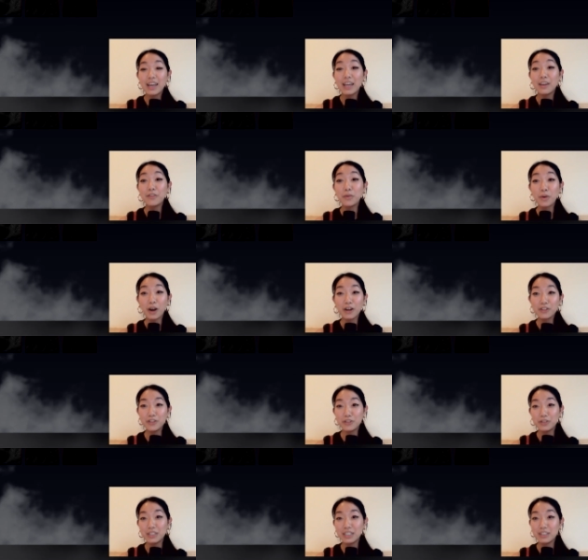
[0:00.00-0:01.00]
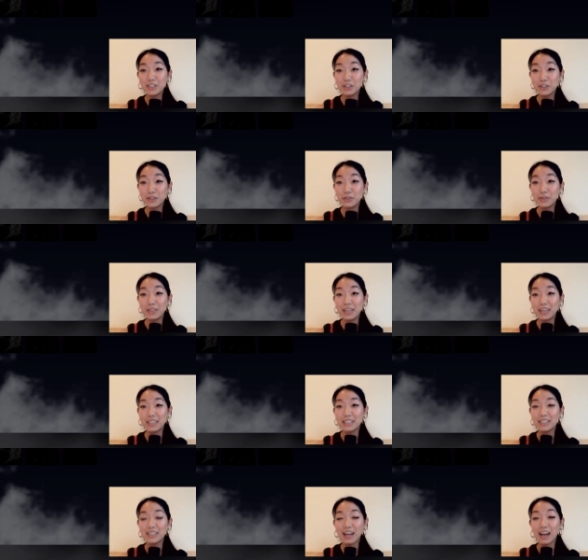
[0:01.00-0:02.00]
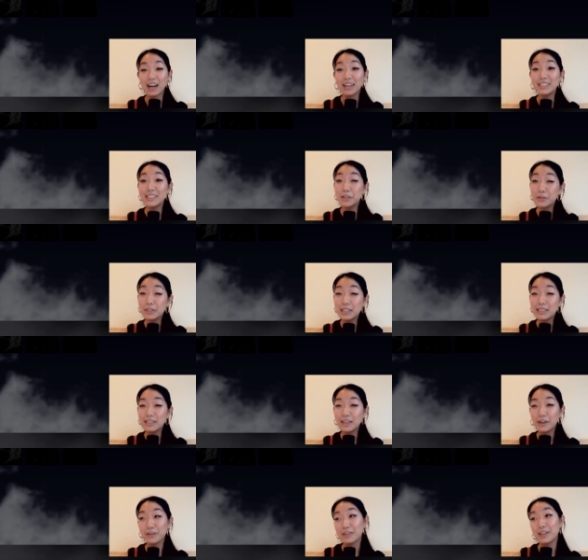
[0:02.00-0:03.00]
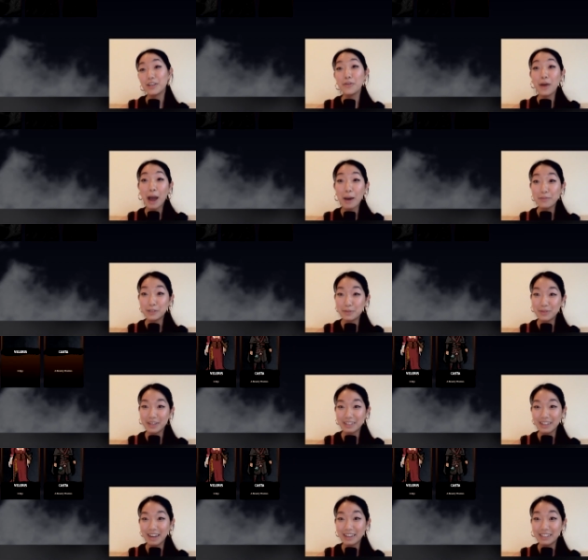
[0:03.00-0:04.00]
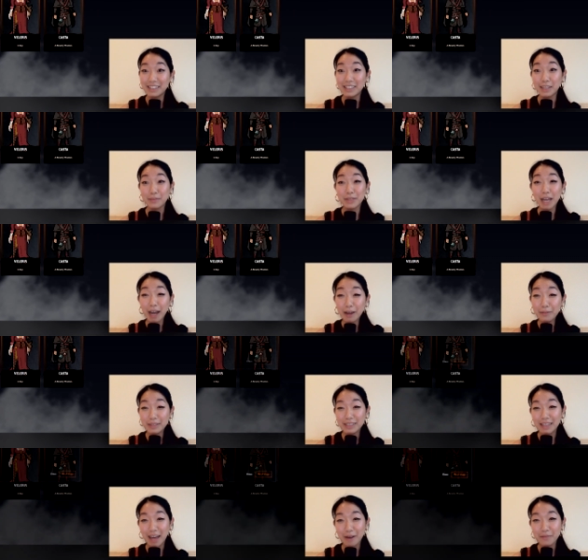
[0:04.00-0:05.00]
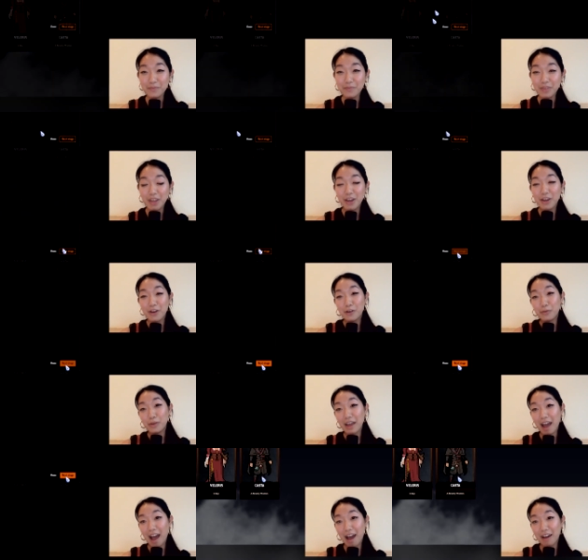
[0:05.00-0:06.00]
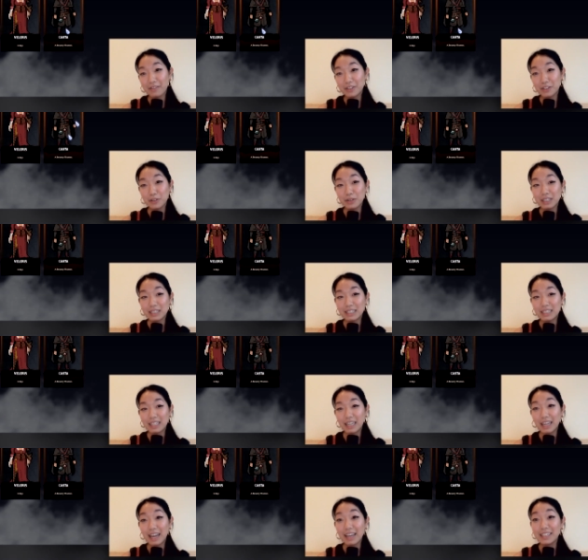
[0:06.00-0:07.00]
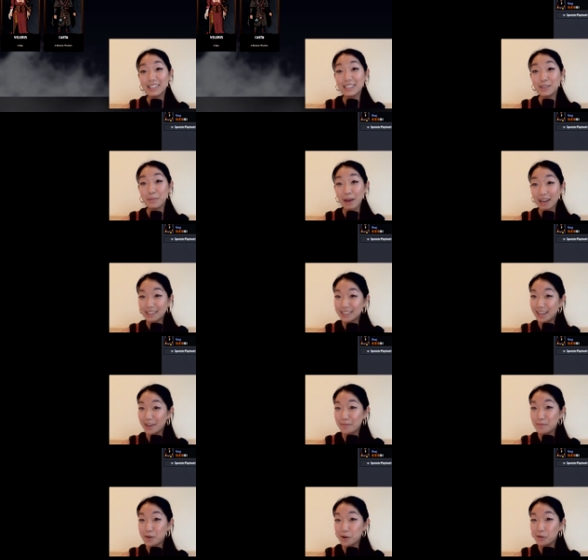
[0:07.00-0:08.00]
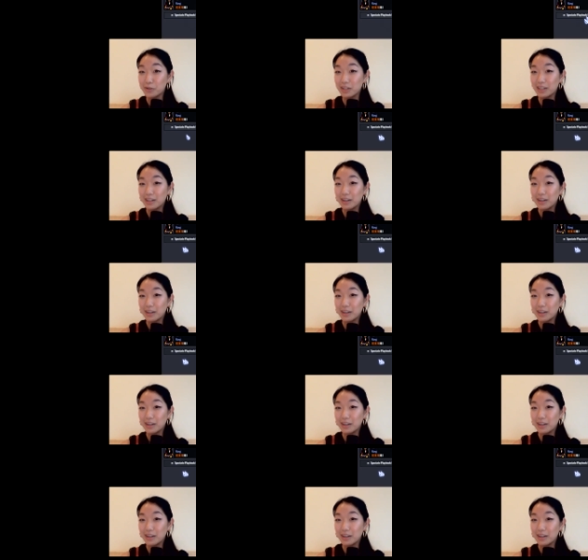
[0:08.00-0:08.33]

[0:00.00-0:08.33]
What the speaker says: if you are choosing to do this synchronously or like you happen to be online at the same time as them, we have, as you can see, a spectate mode